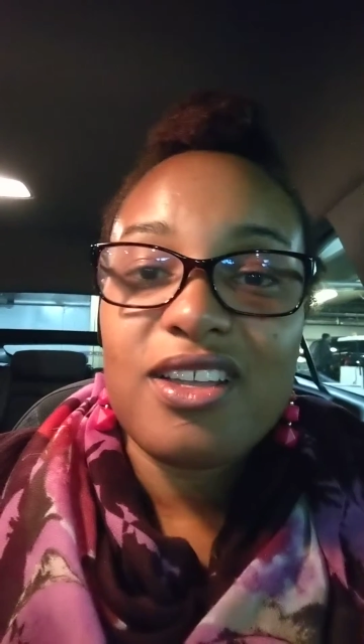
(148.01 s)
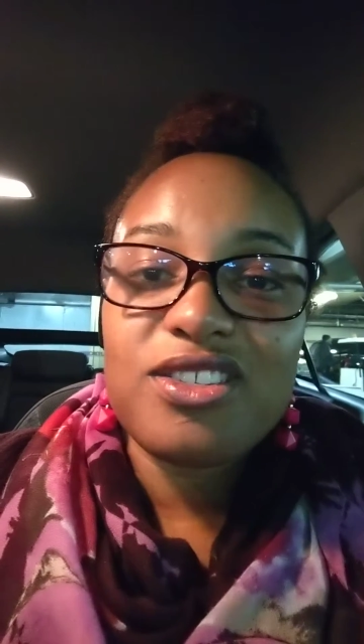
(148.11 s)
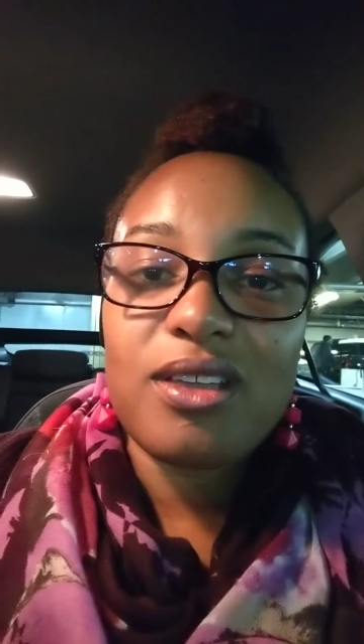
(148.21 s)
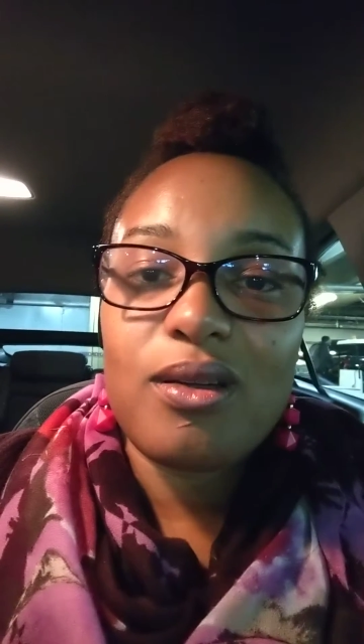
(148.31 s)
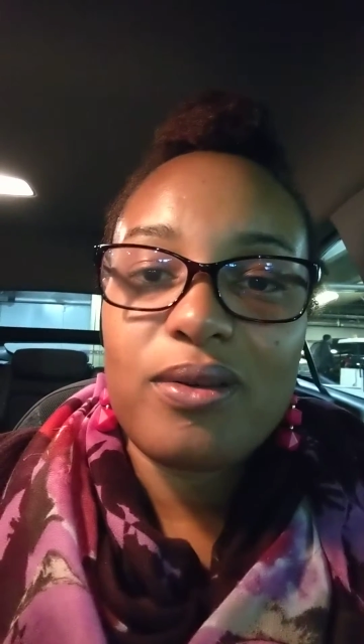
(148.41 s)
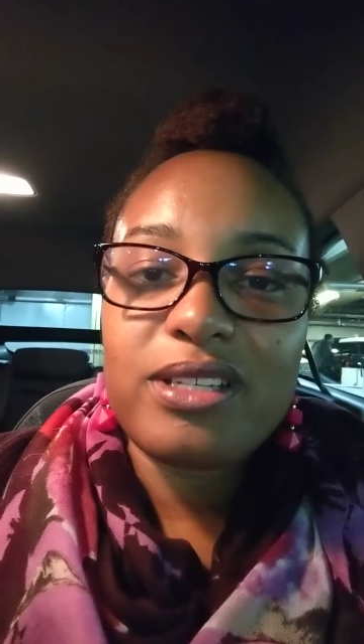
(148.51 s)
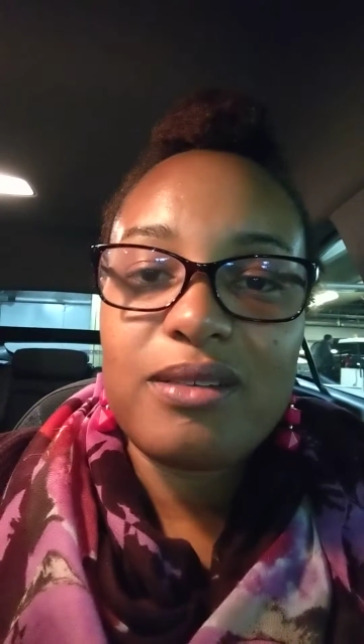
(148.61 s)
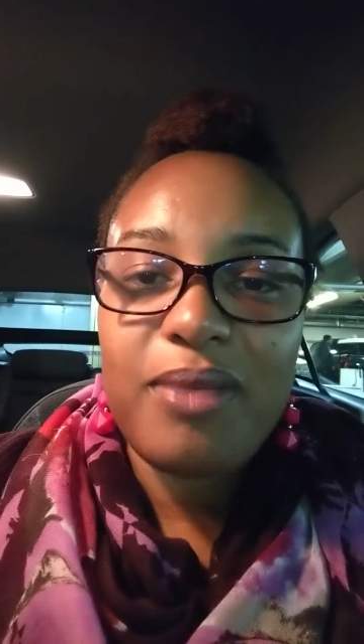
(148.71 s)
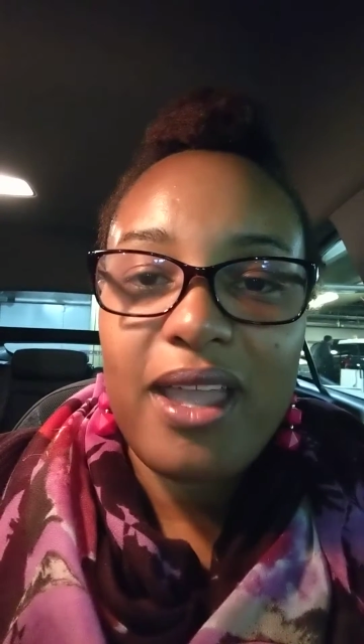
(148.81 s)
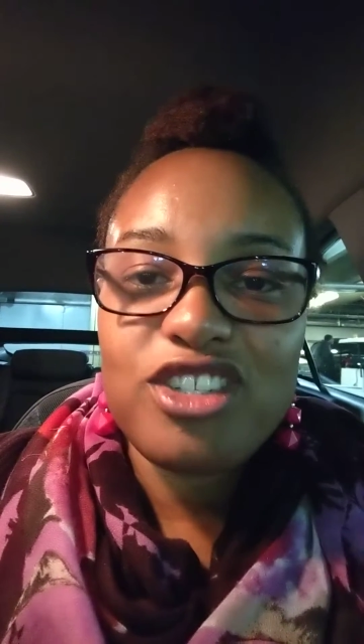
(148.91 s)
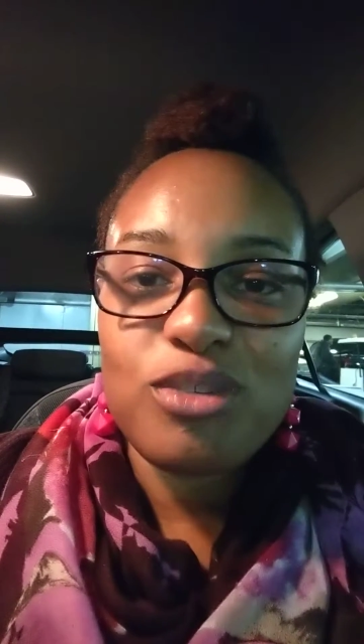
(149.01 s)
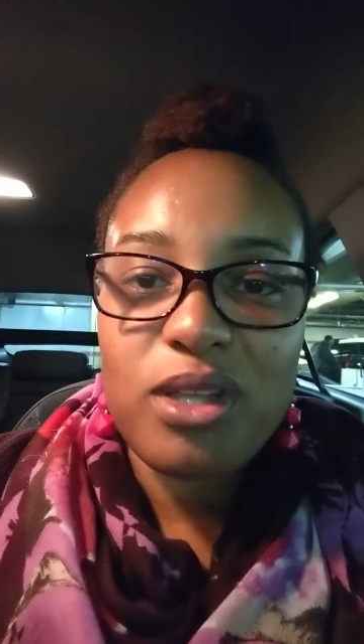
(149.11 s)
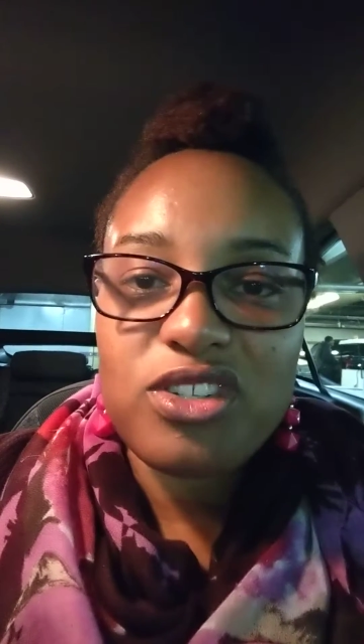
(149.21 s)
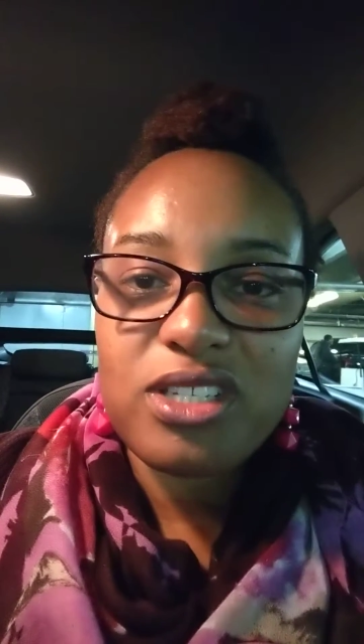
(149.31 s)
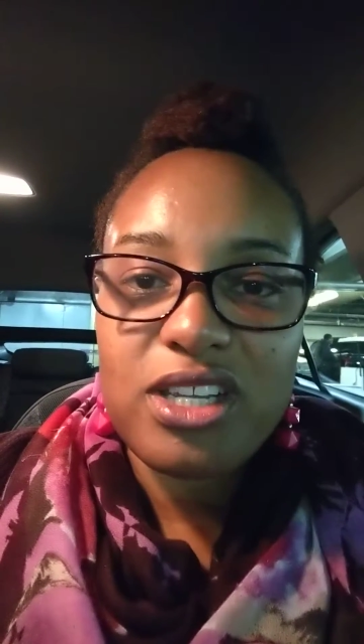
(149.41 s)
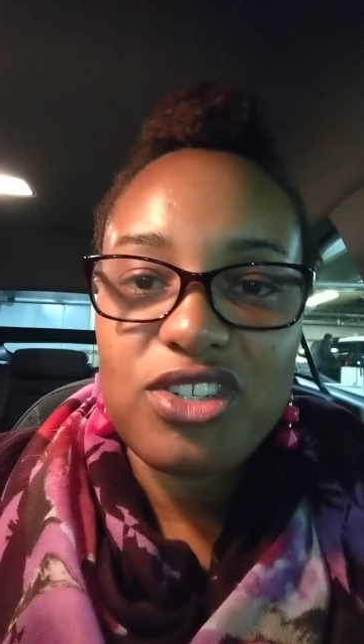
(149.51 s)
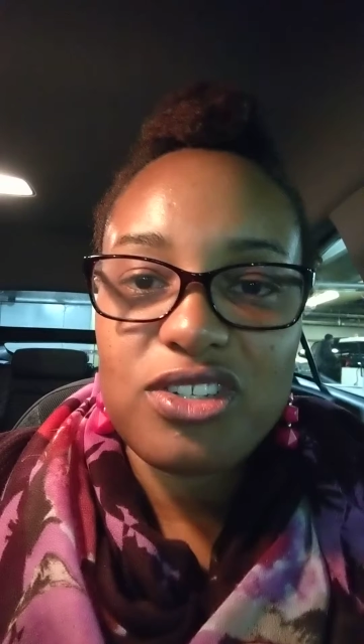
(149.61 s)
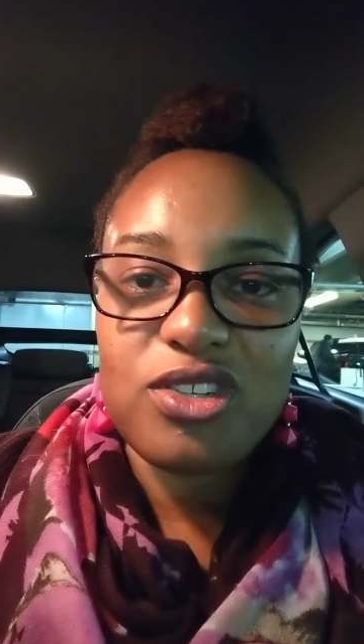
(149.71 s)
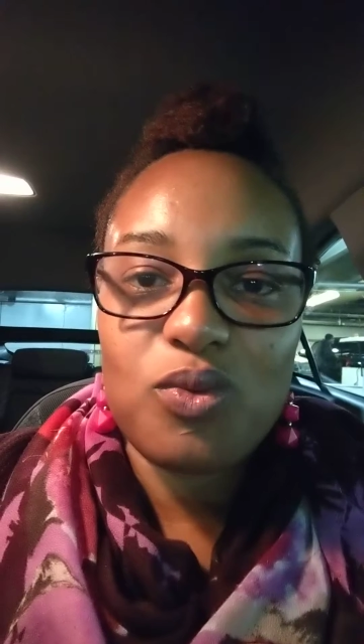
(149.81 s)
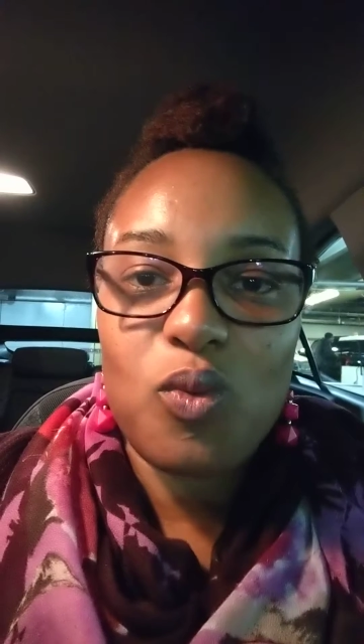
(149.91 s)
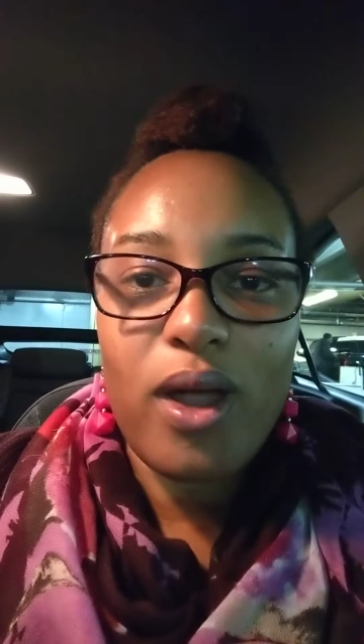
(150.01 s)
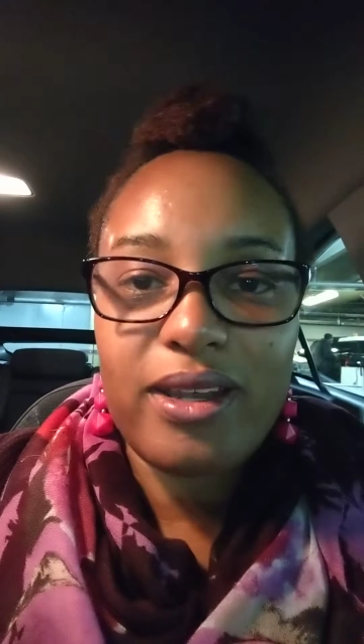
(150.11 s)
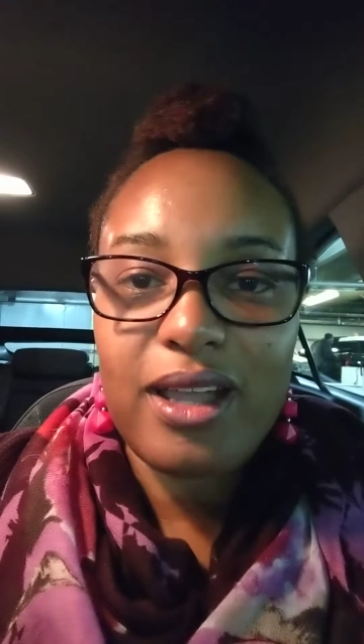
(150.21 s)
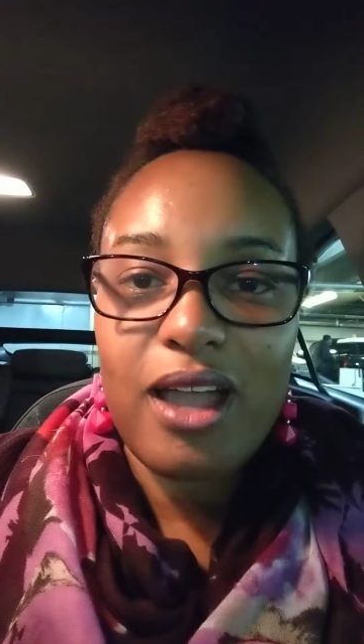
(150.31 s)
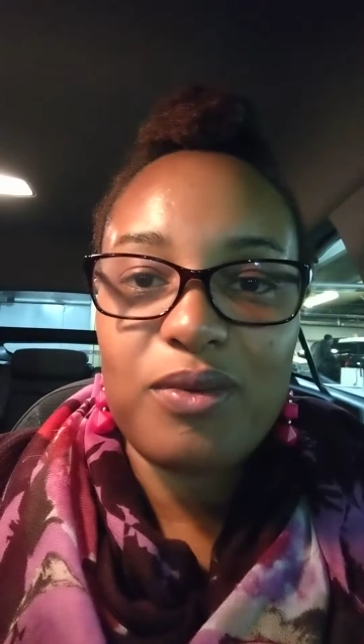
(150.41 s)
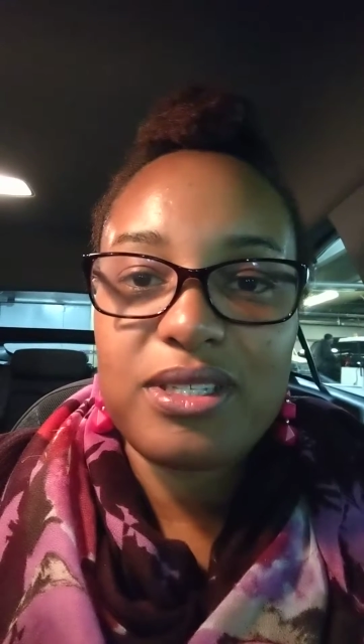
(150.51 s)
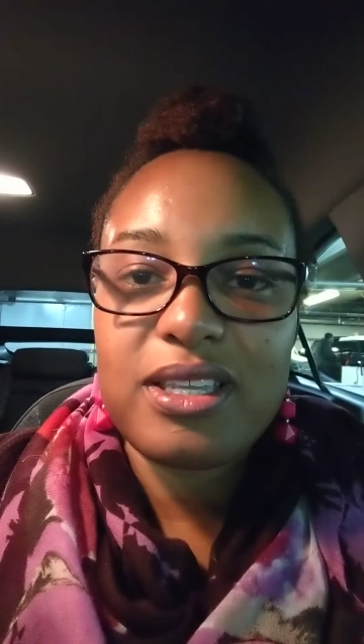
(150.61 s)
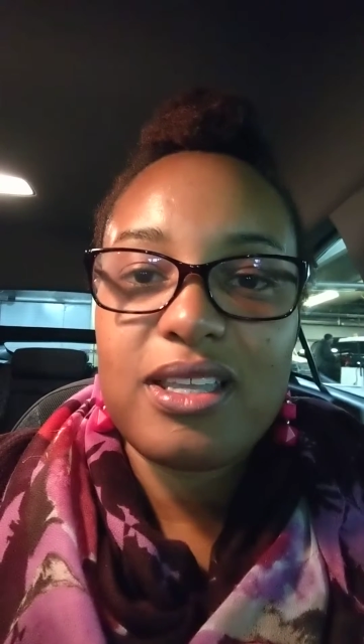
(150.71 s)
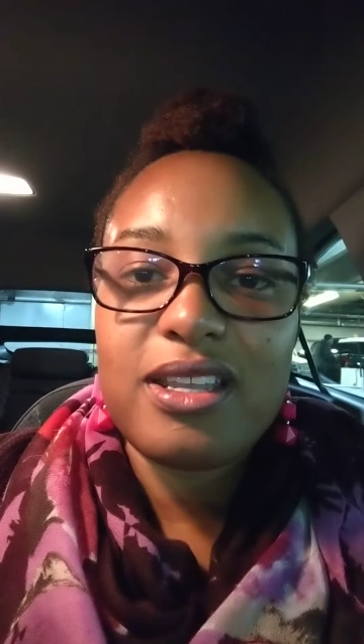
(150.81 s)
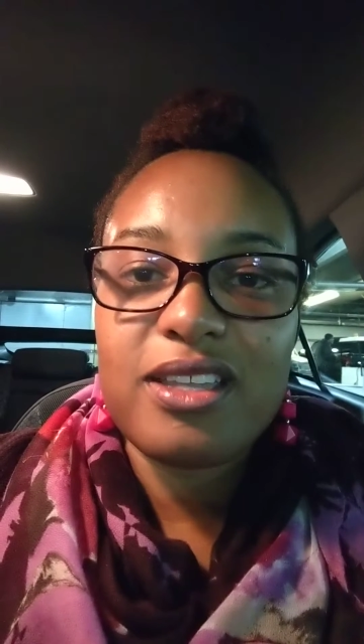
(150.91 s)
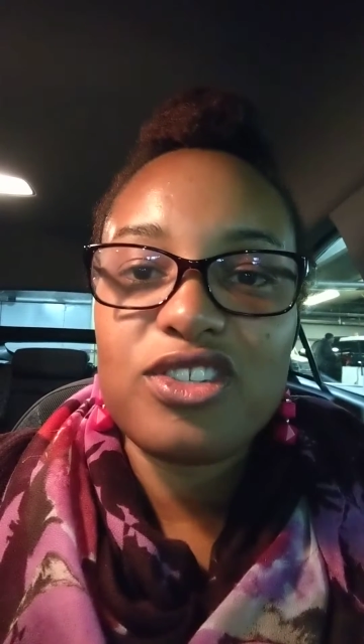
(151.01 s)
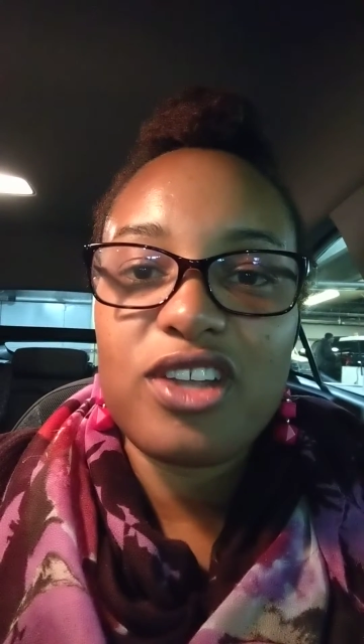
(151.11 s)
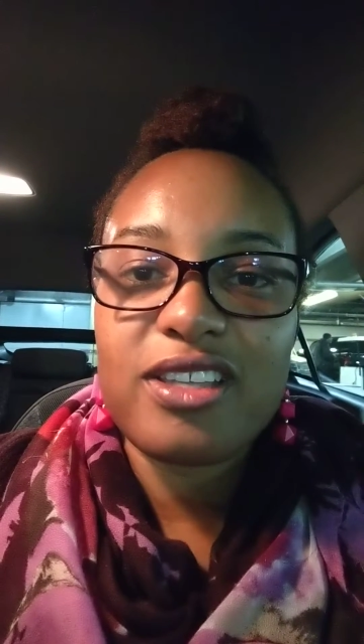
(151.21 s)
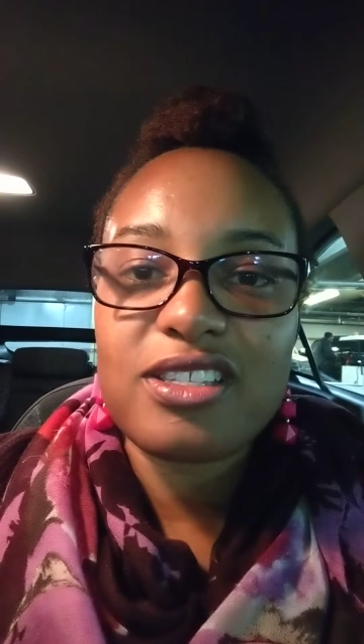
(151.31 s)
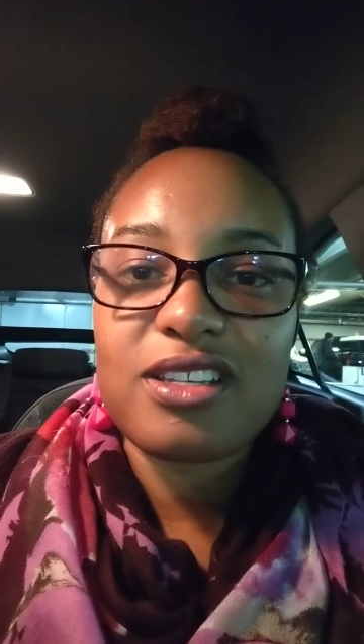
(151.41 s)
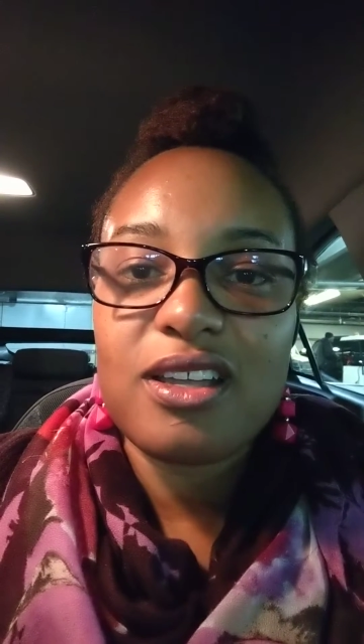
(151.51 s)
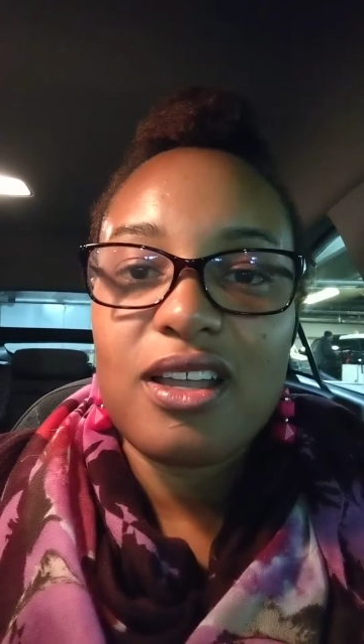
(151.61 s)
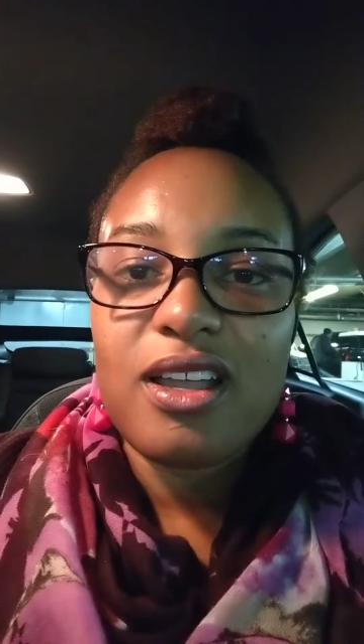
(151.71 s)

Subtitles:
So didn't pay too much attention to what I was eating, just